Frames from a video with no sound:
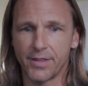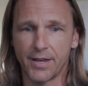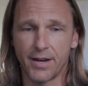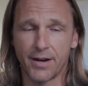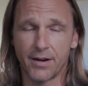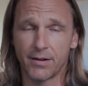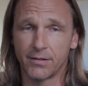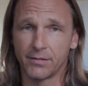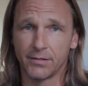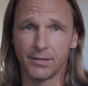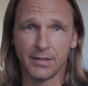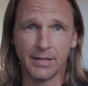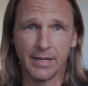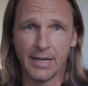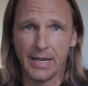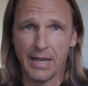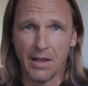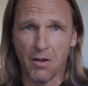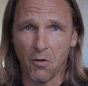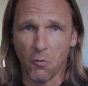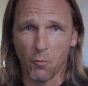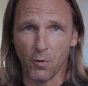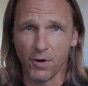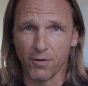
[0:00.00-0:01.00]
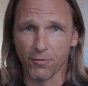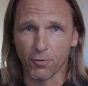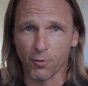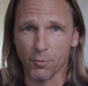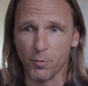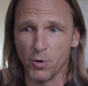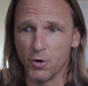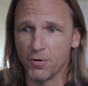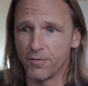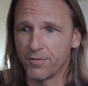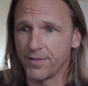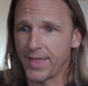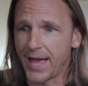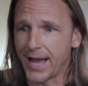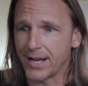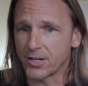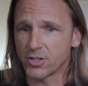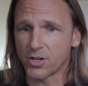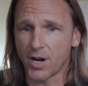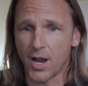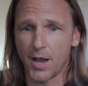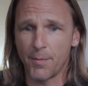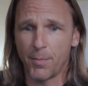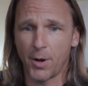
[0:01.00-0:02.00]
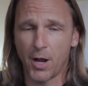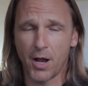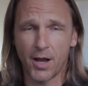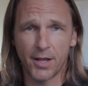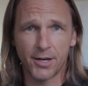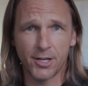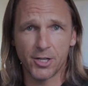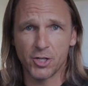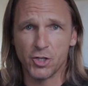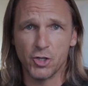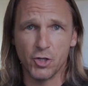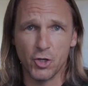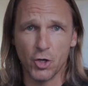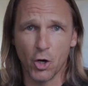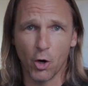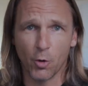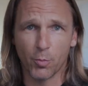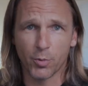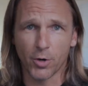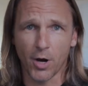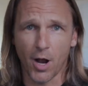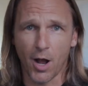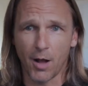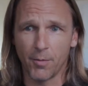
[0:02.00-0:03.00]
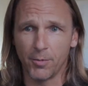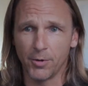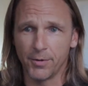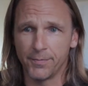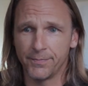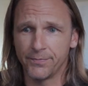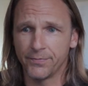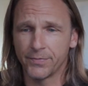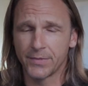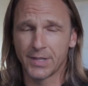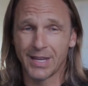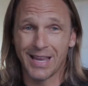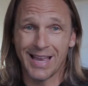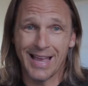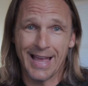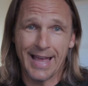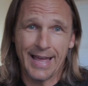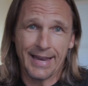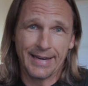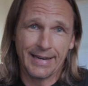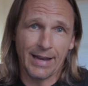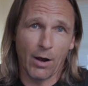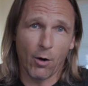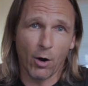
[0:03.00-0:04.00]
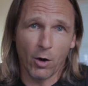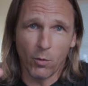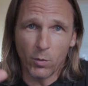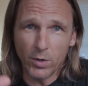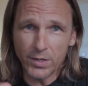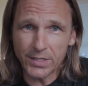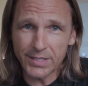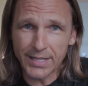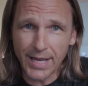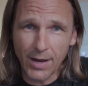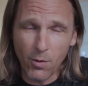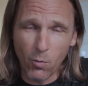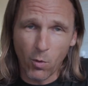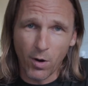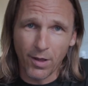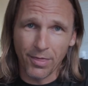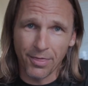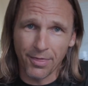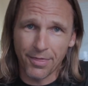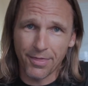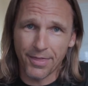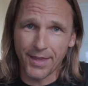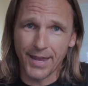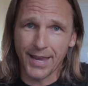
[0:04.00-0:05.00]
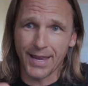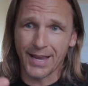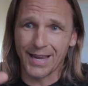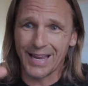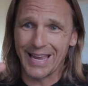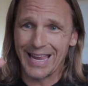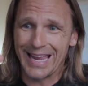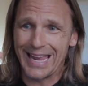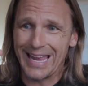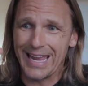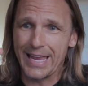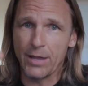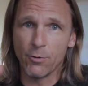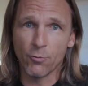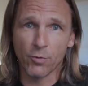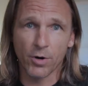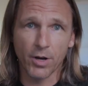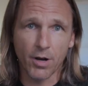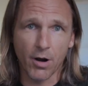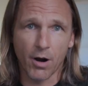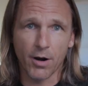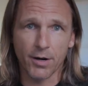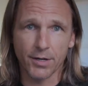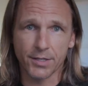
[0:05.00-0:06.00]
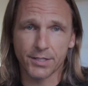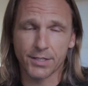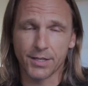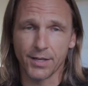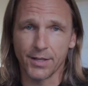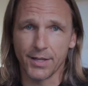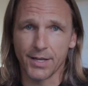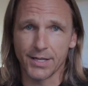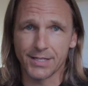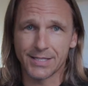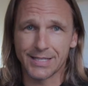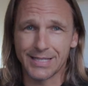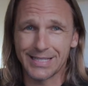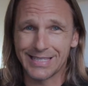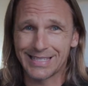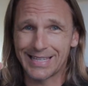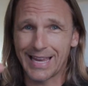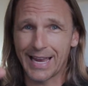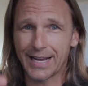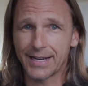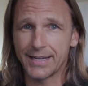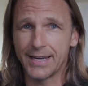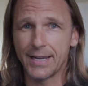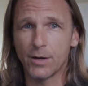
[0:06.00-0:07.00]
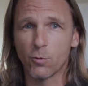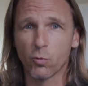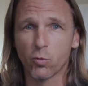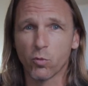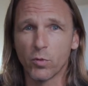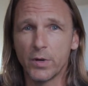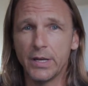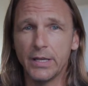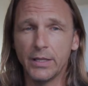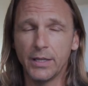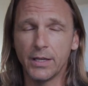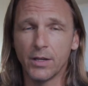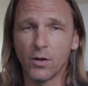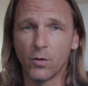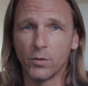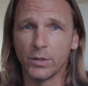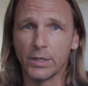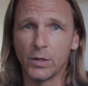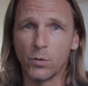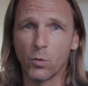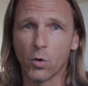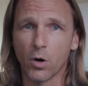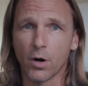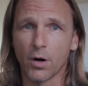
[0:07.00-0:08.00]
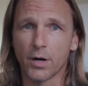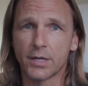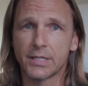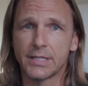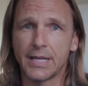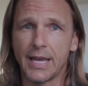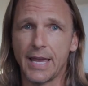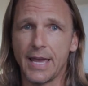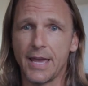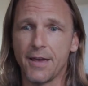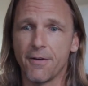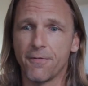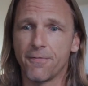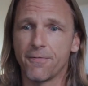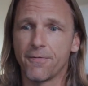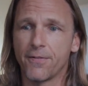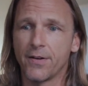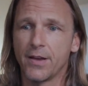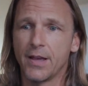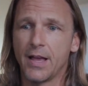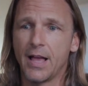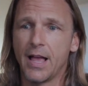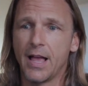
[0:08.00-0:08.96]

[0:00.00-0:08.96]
there. We've removed that tripod, no problem. Now I will say one thing in regards to this. This technique really only works if